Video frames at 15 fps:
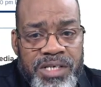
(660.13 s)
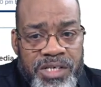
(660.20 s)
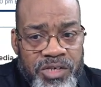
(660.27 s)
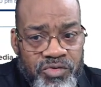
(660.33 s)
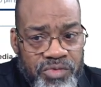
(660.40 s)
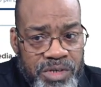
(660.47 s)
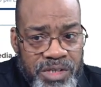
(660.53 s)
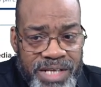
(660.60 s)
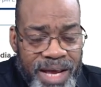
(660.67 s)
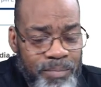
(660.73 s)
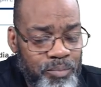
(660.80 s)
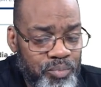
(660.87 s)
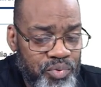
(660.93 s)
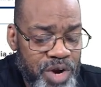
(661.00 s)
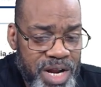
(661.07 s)
Israel that
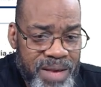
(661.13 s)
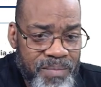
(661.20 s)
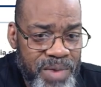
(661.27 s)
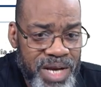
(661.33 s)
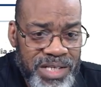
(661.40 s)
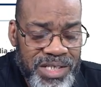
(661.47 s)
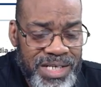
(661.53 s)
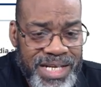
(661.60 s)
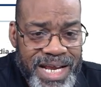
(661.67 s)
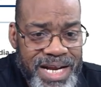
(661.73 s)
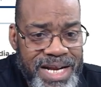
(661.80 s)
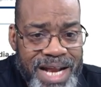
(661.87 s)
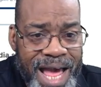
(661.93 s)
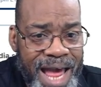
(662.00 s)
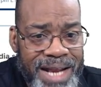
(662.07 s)
pretty much
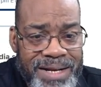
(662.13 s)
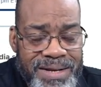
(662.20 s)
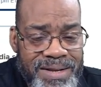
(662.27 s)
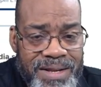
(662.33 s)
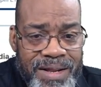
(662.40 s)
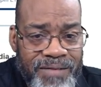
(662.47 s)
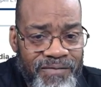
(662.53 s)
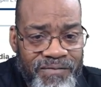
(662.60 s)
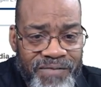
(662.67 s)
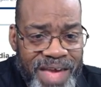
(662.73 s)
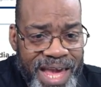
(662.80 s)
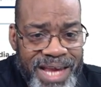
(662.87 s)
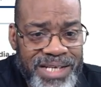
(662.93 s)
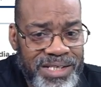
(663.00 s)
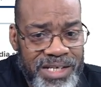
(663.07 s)
did not
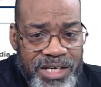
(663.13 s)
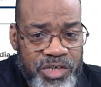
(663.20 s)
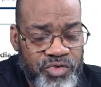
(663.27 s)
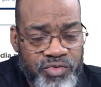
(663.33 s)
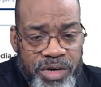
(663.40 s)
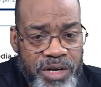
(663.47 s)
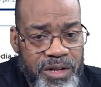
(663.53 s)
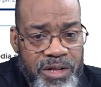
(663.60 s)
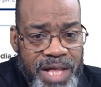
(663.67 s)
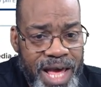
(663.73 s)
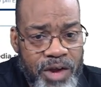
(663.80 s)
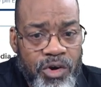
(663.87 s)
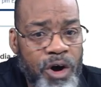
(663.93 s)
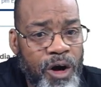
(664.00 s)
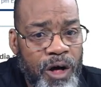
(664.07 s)
phase Israel
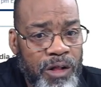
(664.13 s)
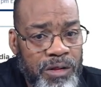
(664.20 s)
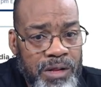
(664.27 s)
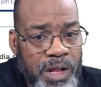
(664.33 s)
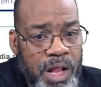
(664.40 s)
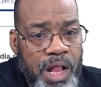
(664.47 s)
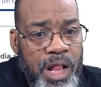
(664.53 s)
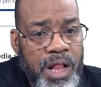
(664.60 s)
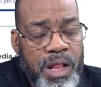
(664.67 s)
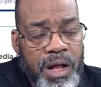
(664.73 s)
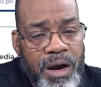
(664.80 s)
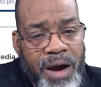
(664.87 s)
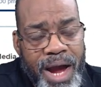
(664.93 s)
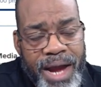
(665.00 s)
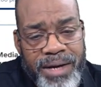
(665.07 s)
at all.
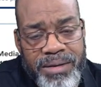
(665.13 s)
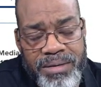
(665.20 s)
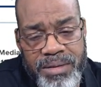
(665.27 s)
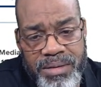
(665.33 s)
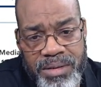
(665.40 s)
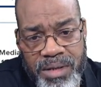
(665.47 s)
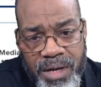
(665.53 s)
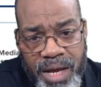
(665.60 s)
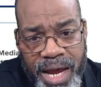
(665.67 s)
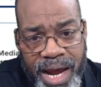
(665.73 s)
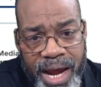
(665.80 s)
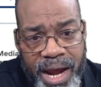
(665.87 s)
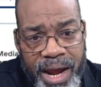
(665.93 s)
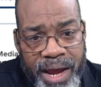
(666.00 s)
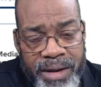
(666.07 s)
All right. You know,
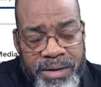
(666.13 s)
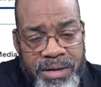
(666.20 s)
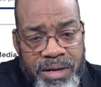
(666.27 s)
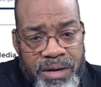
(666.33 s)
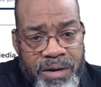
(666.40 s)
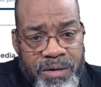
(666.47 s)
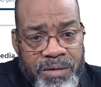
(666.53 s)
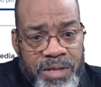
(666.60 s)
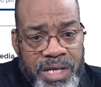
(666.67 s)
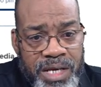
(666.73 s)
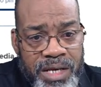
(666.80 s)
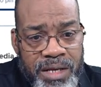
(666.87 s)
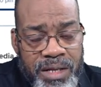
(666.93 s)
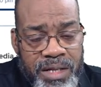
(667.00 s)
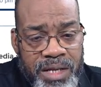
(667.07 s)
and you know
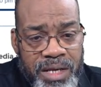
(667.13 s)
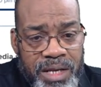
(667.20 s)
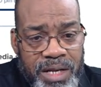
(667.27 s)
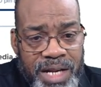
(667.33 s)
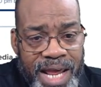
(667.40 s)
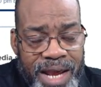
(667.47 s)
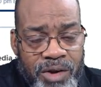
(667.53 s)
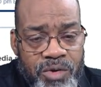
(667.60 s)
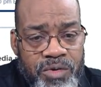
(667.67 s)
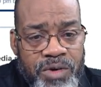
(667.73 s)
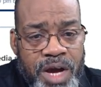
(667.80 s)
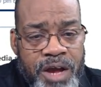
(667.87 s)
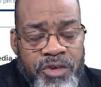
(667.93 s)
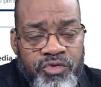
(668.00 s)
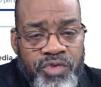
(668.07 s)
the the NATO
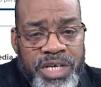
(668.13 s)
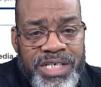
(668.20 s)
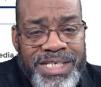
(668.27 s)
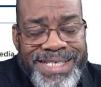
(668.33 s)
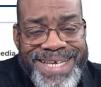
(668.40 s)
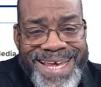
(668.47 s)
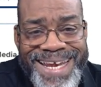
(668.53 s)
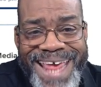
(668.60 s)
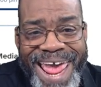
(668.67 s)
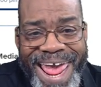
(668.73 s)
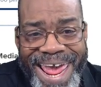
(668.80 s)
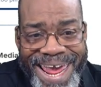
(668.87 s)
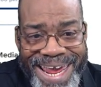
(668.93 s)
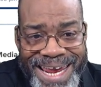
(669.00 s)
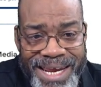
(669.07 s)
countries did
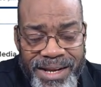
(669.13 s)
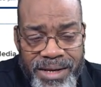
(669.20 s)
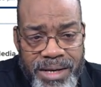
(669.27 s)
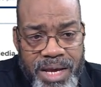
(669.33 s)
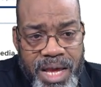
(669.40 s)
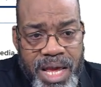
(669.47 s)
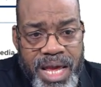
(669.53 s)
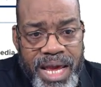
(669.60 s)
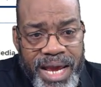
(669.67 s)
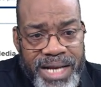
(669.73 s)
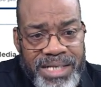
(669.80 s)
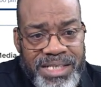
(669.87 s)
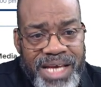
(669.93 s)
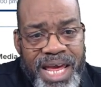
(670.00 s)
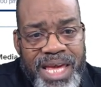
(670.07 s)
aid
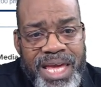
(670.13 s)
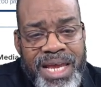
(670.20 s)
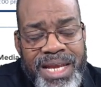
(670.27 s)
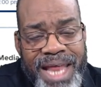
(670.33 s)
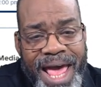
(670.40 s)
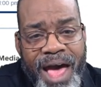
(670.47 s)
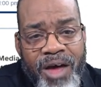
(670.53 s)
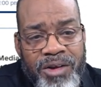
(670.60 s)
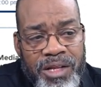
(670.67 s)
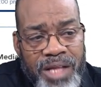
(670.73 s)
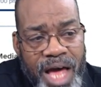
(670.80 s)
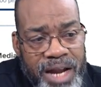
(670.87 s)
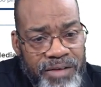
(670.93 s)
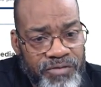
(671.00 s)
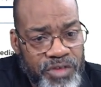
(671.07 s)
in taking down a
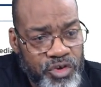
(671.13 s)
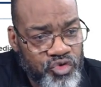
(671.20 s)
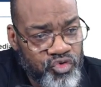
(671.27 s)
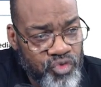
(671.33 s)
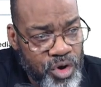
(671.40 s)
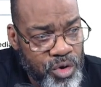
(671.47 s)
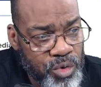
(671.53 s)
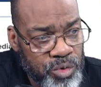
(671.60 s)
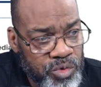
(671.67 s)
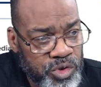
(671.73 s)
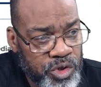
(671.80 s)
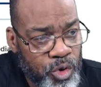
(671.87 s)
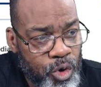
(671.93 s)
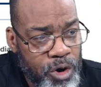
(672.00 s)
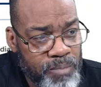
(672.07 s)
lot of the
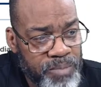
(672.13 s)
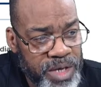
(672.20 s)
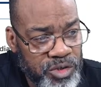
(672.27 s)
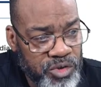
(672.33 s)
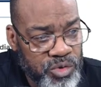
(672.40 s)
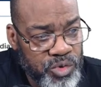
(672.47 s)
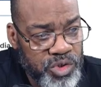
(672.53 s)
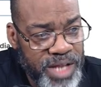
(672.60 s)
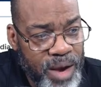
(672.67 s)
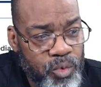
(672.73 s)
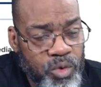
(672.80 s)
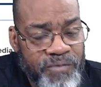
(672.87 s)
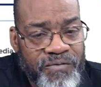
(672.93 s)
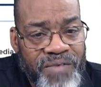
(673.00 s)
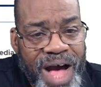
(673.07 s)
drones or missiles that
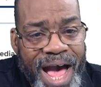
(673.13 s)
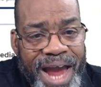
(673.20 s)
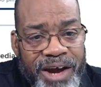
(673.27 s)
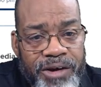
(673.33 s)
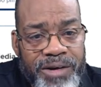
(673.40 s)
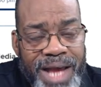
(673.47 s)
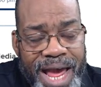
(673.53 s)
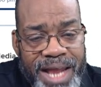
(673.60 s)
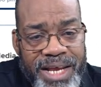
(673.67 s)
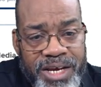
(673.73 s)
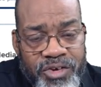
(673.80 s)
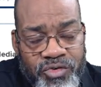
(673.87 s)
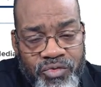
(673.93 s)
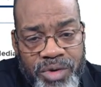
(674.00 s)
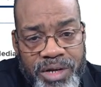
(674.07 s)
were fired at
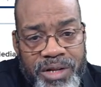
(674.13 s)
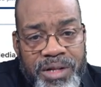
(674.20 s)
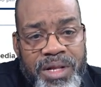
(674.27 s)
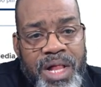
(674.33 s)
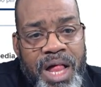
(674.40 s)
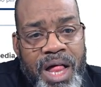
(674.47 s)
Israel.